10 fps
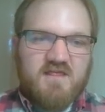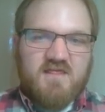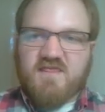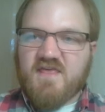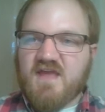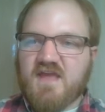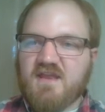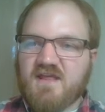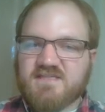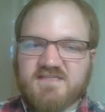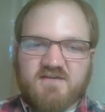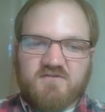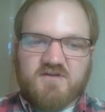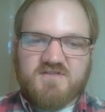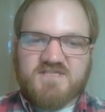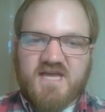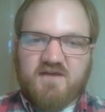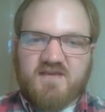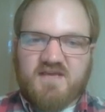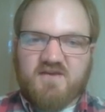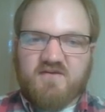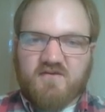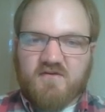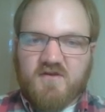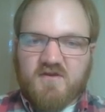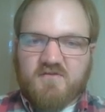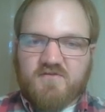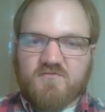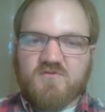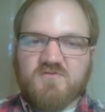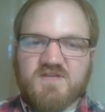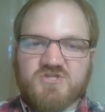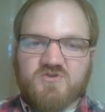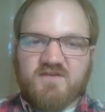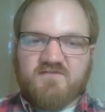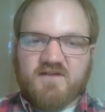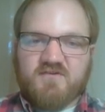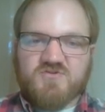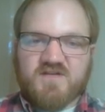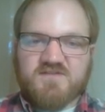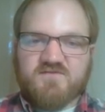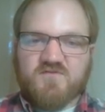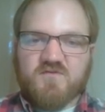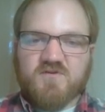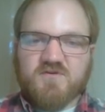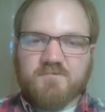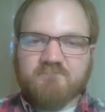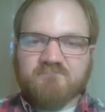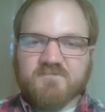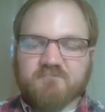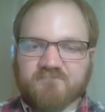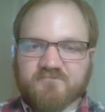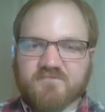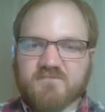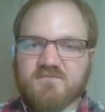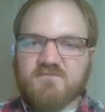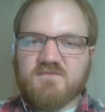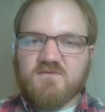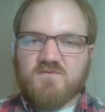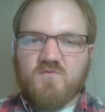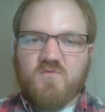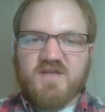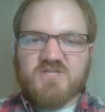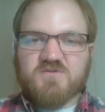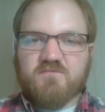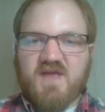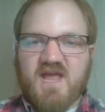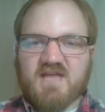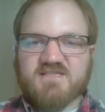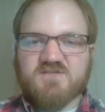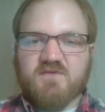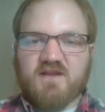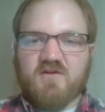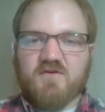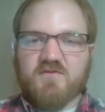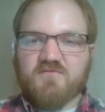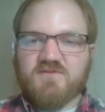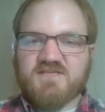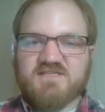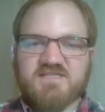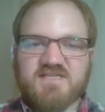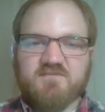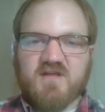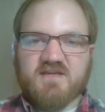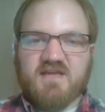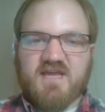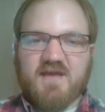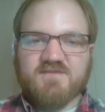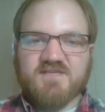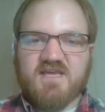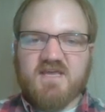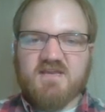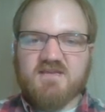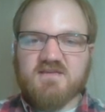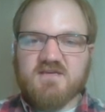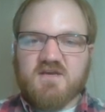Then that signal goes down here through this trifilar transformer, which passes right along through these DC blocking caps again,